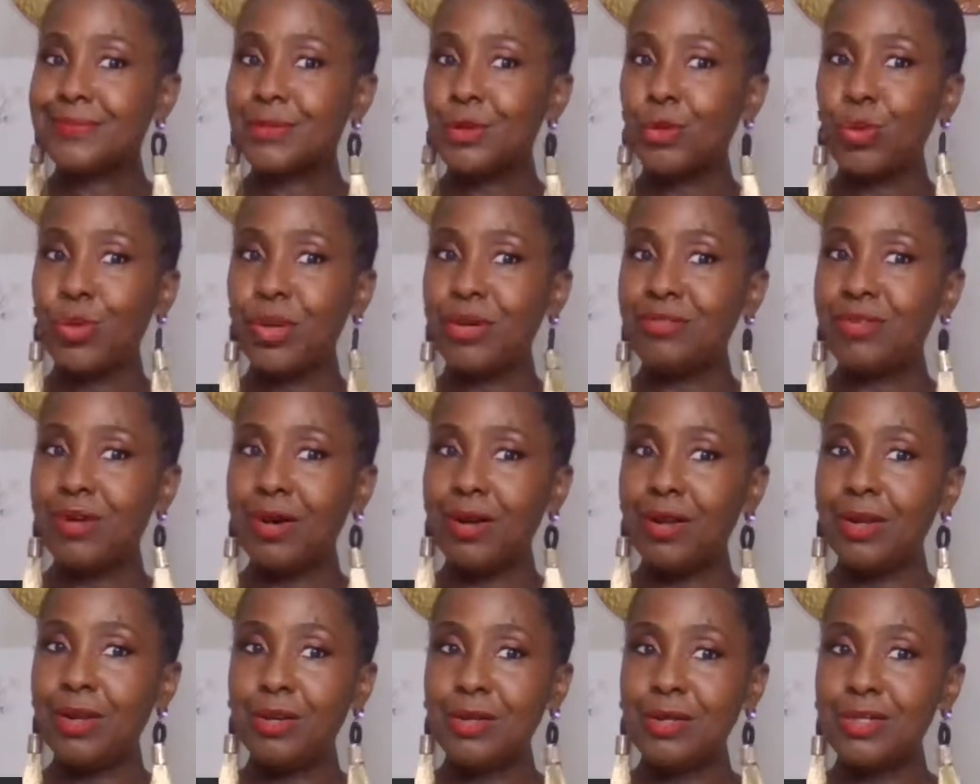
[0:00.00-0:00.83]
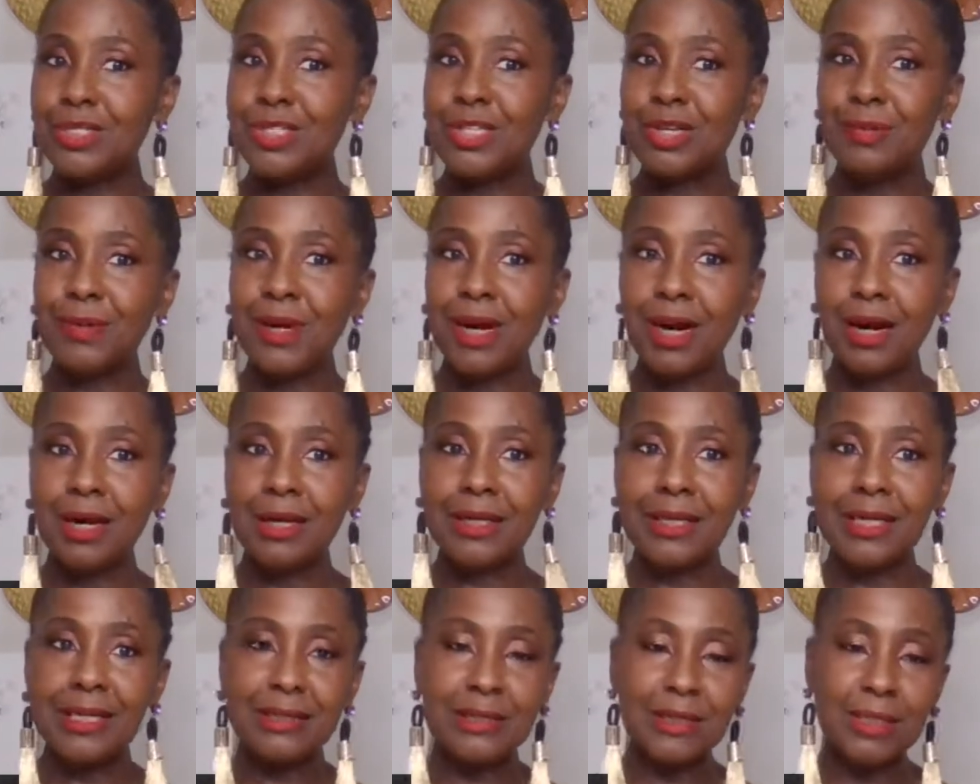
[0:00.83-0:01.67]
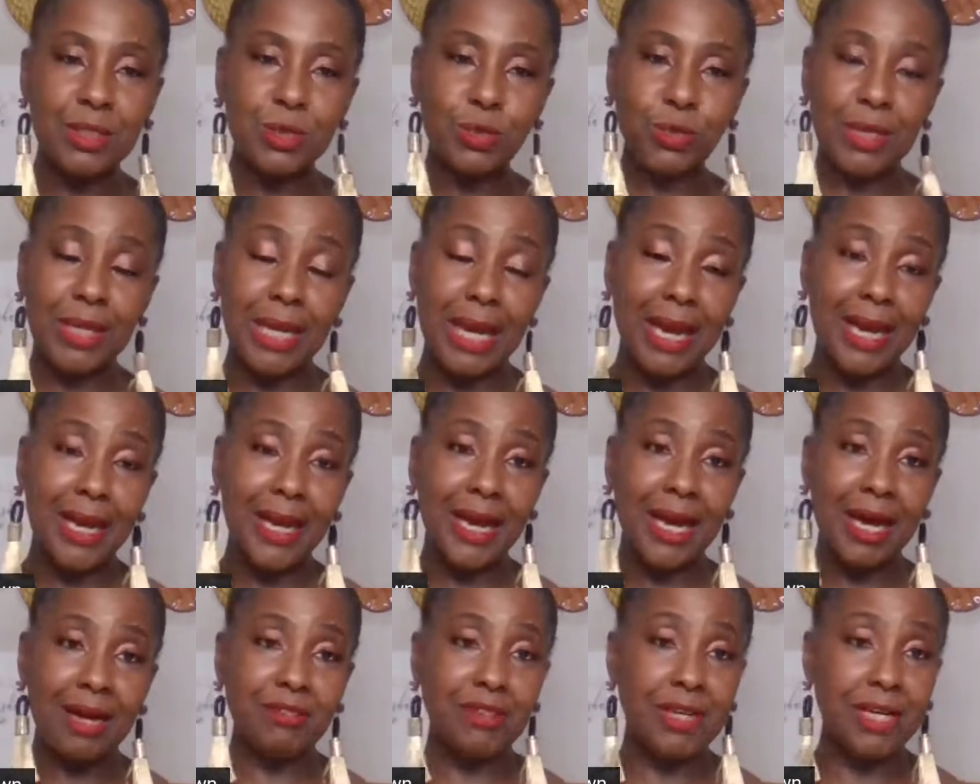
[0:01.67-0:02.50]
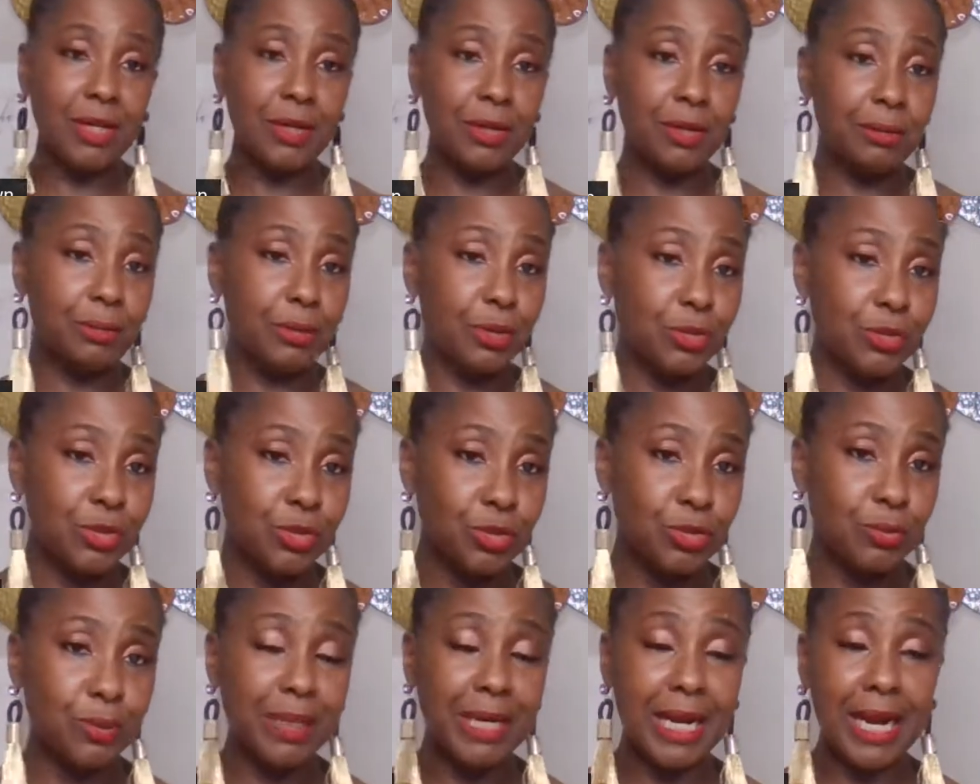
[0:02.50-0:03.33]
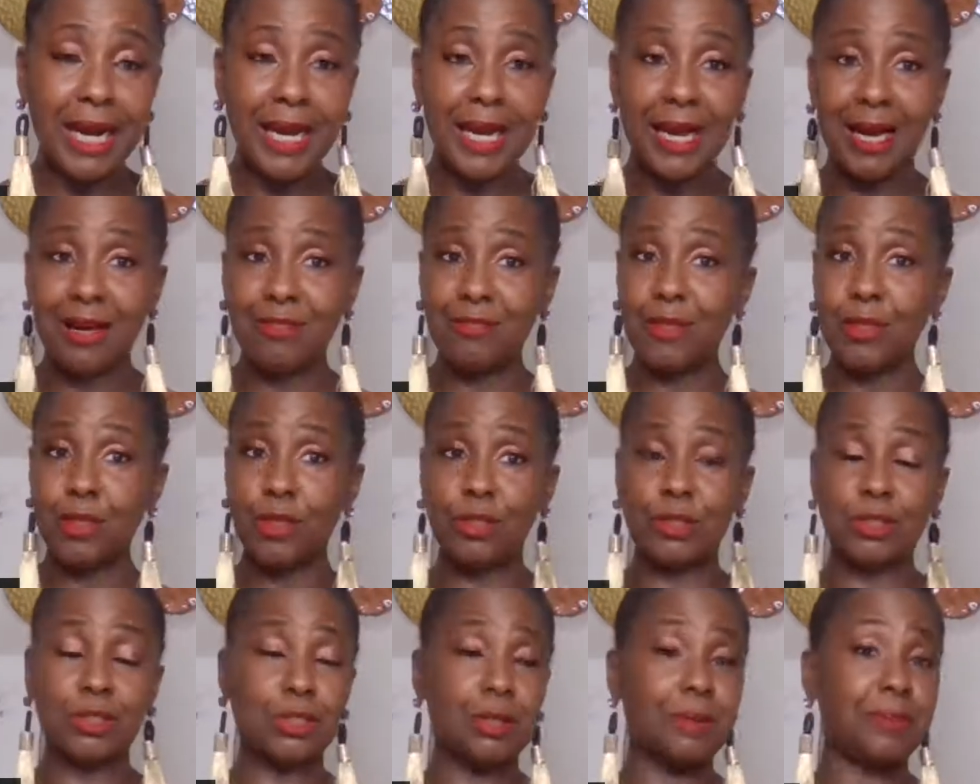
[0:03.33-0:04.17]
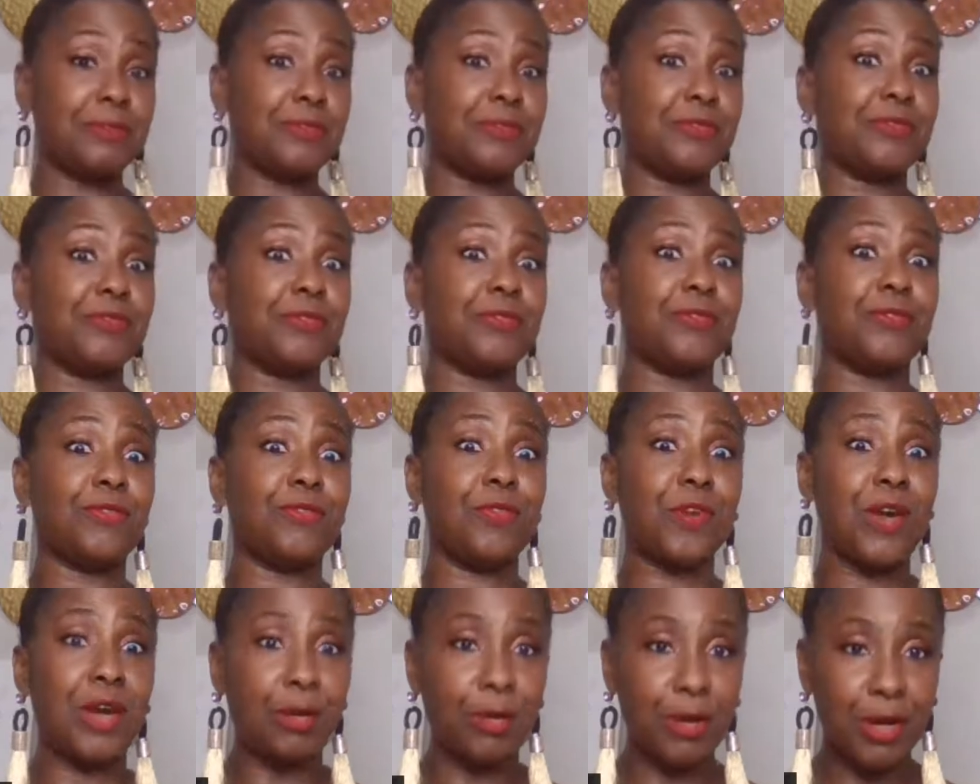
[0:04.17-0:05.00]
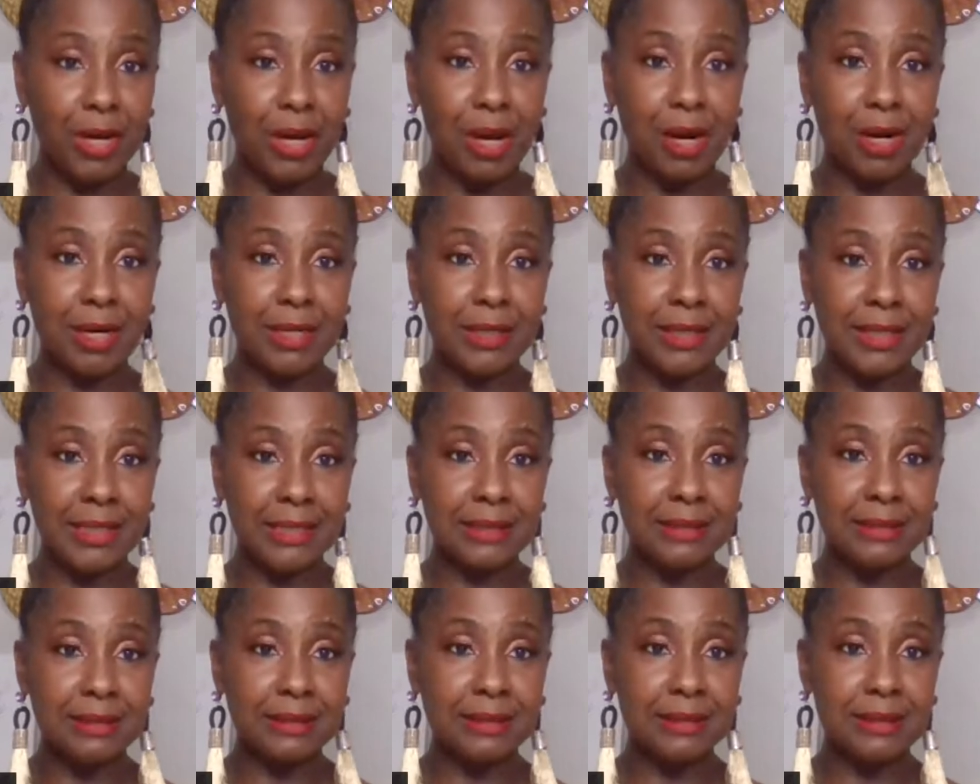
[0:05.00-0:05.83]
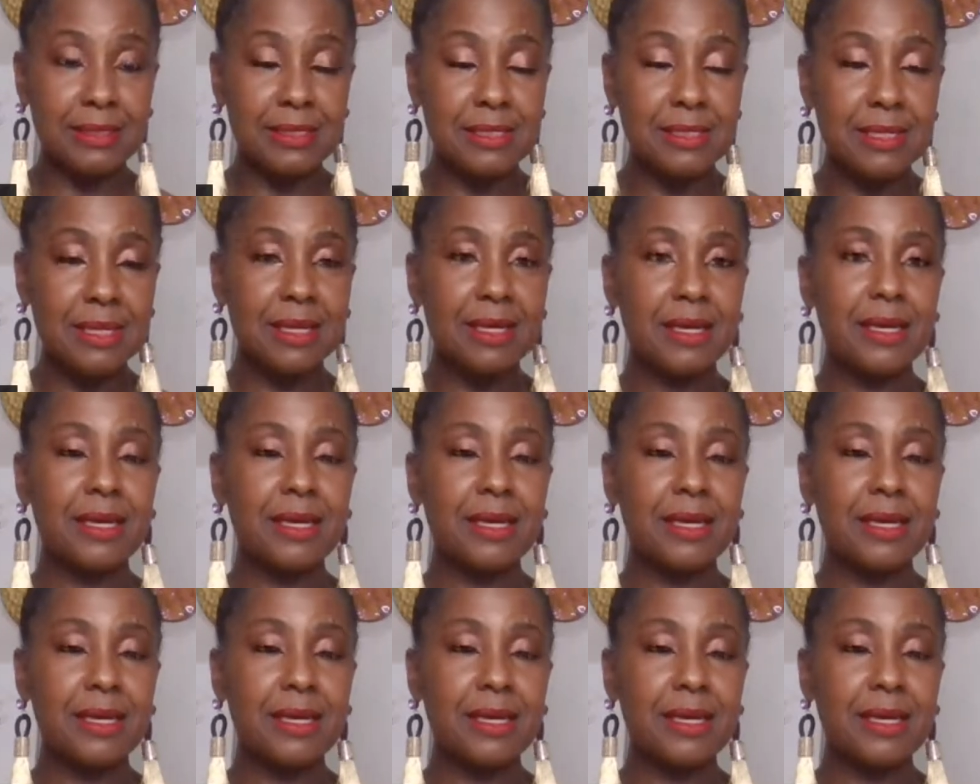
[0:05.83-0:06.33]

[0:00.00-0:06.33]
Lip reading: We've all learned some hard lessons. Well, I have. I don't know about you, but I have learned some very hard lessons.